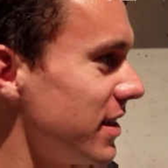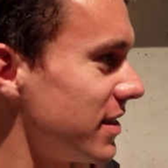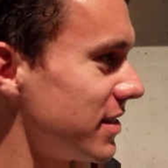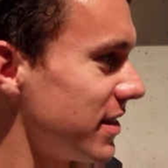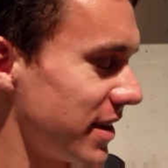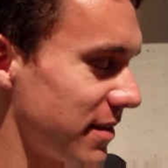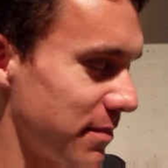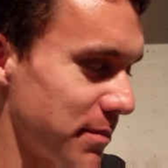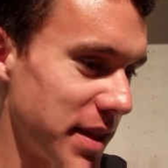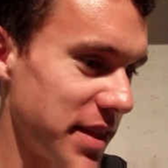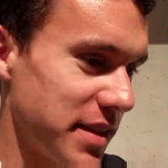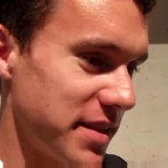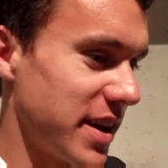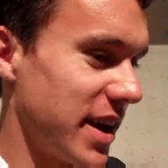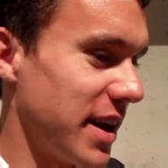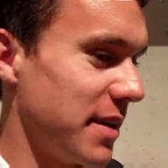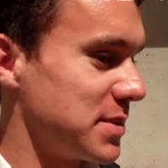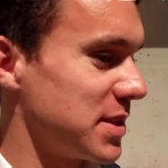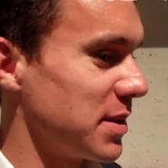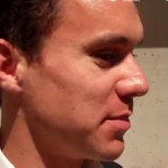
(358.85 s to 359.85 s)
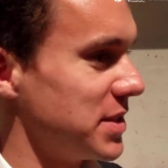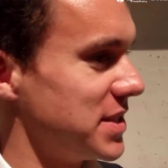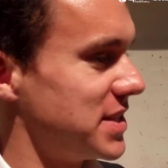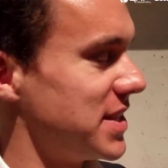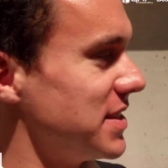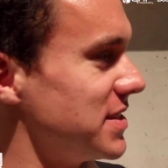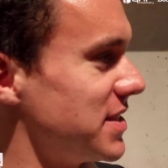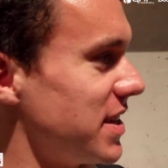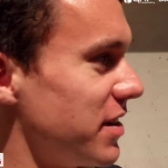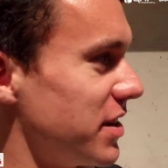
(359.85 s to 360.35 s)
like by the time someone
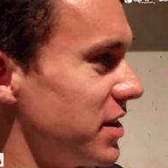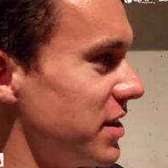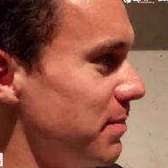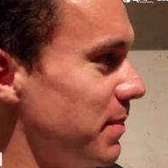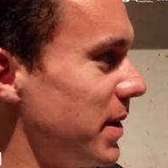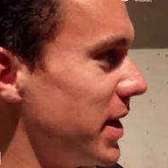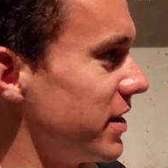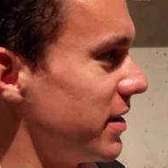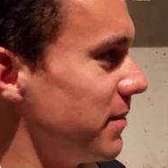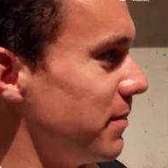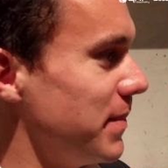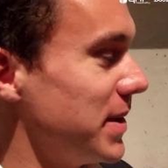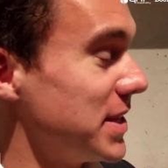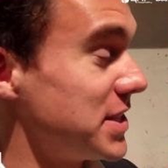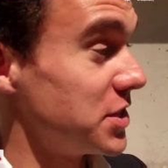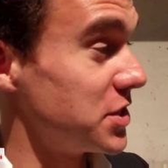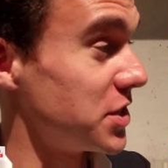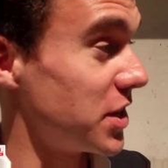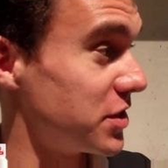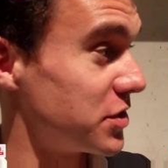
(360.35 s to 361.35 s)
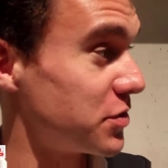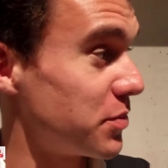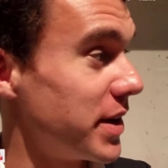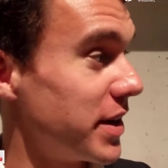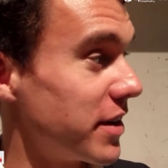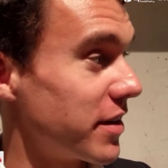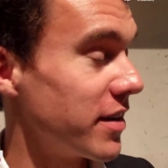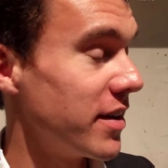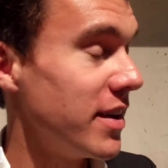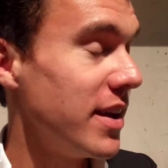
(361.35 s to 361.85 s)
sends out a message on
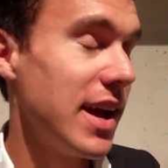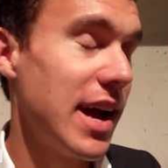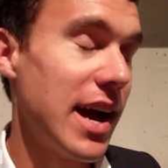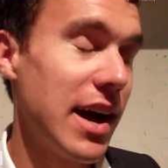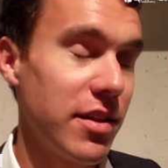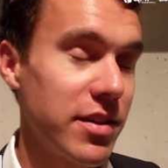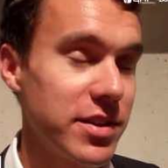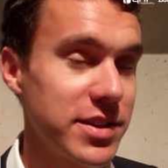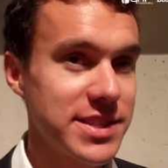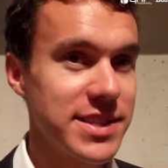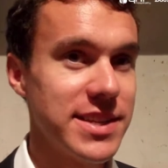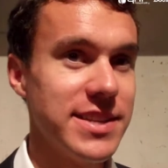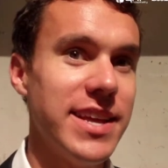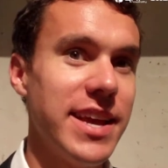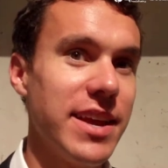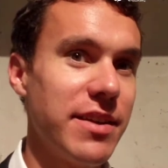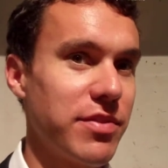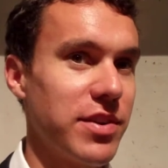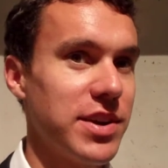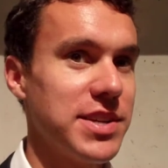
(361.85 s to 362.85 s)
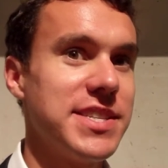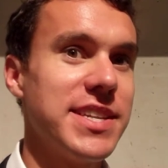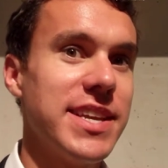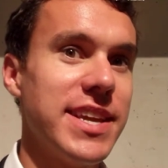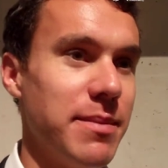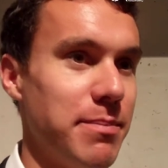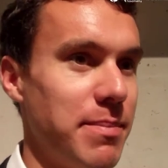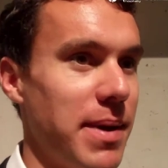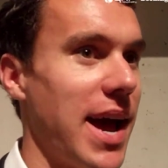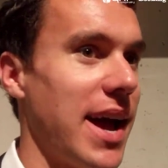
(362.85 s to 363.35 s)
Twitter, how long does it take for us to
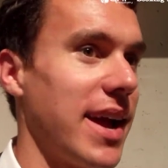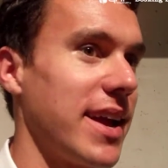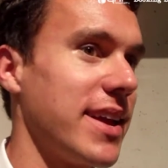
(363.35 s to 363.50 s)
get back